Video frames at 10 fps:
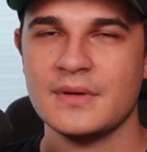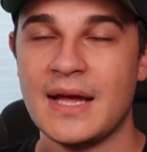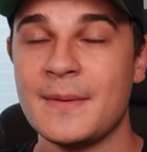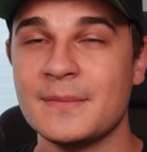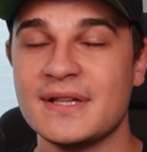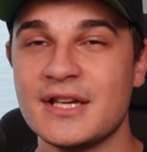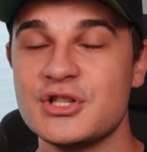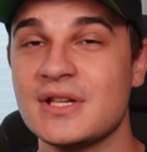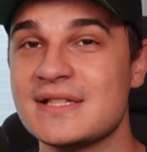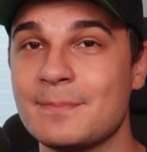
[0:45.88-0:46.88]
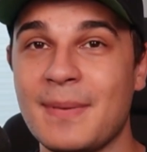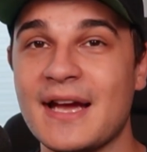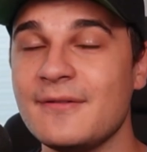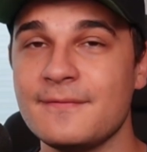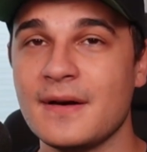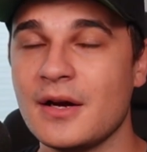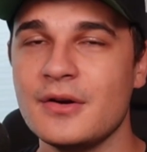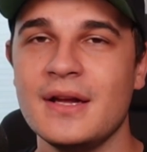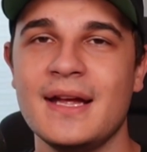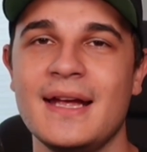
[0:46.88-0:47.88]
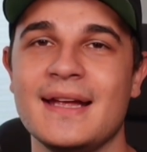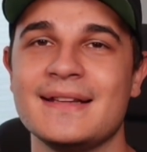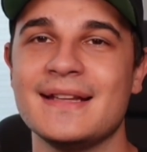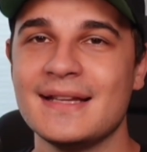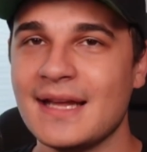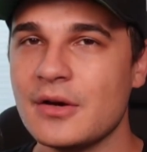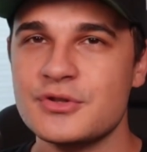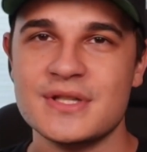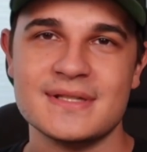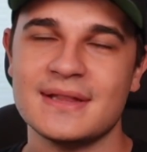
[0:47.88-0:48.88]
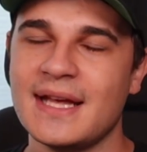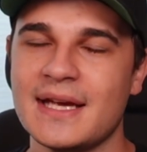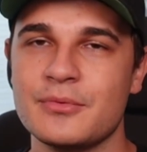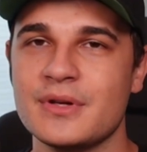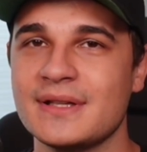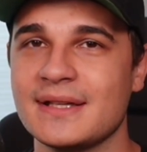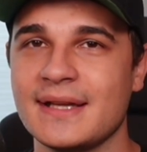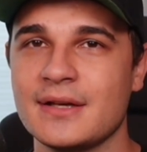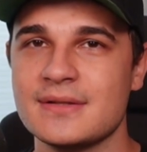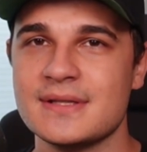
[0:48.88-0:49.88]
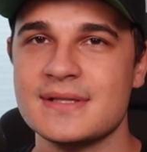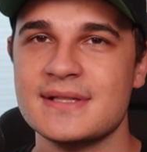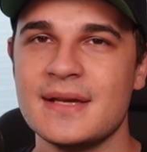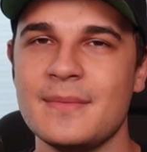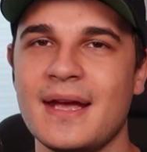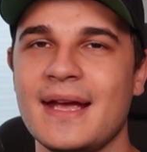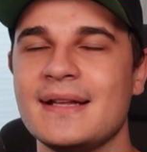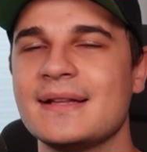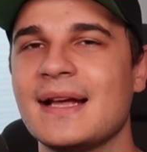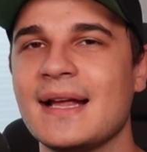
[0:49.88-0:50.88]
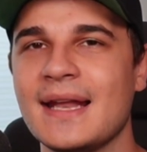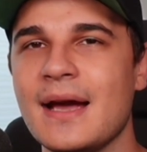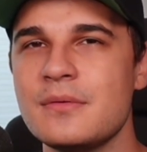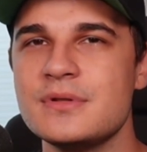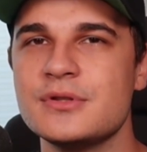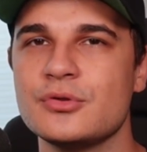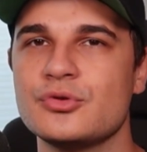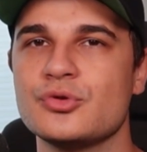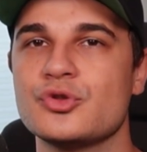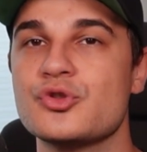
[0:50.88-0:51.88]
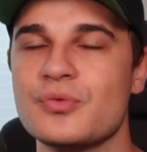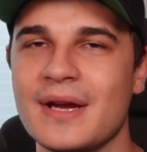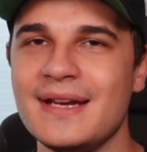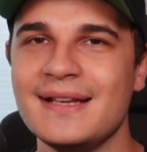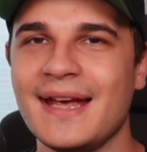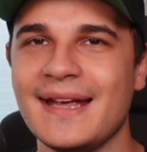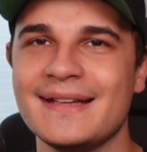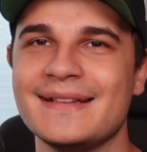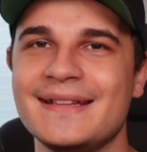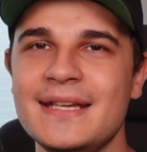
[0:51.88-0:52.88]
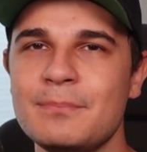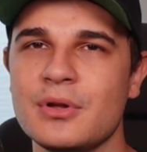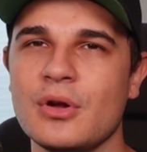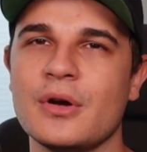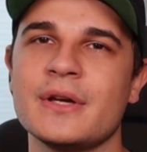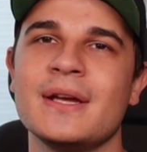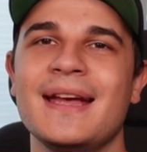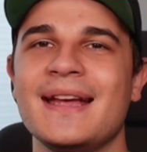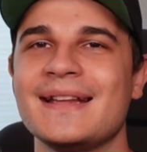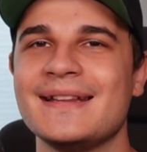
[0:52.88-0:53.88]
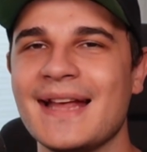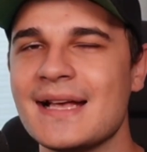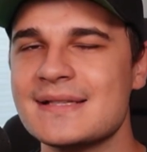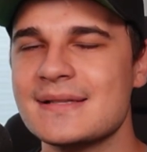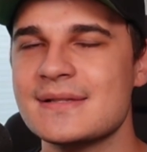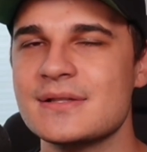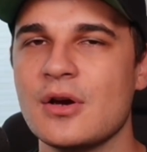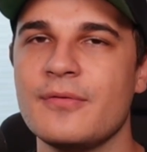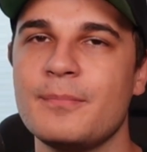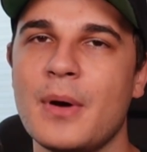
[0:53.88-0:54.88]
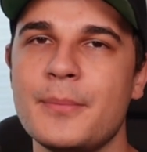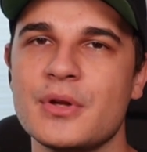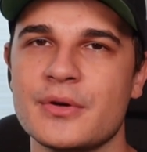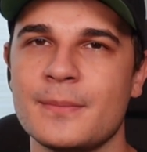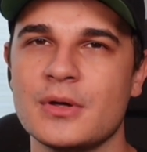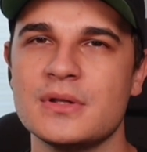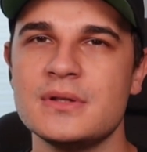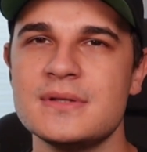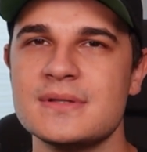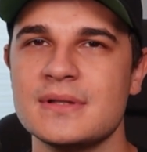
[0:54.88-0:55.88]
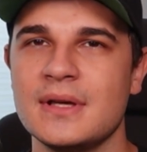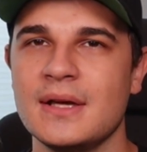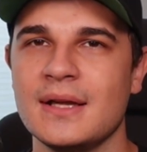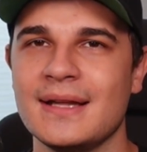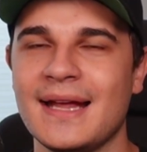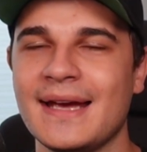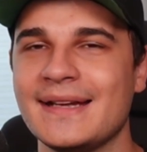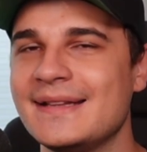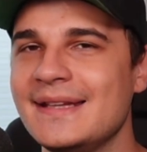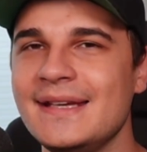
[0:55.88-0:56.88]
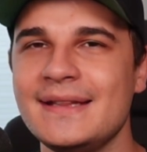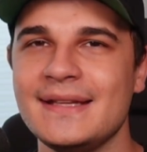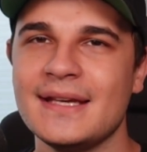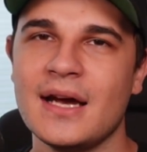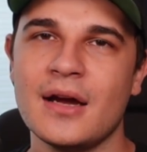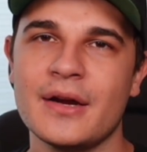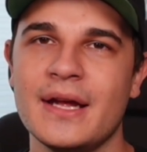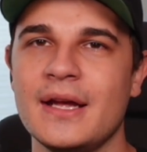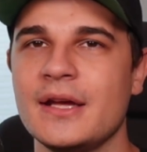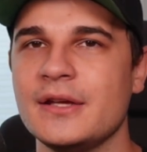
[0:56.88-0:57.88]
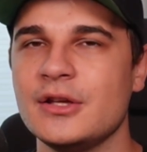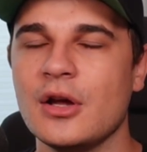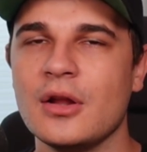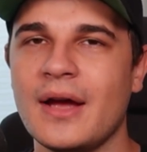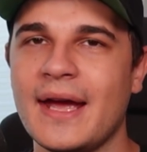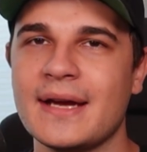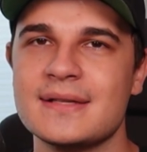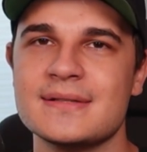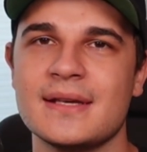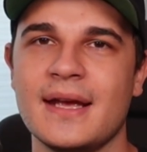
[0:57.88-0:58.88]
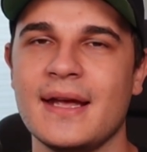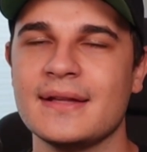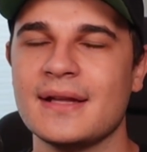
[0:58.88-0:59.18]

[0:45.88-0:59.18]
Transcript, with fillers: MMDetection is by far the largest library in that ecosystem, and it allows you to train and deploy dozens of popular models like D T R, YOLOX, and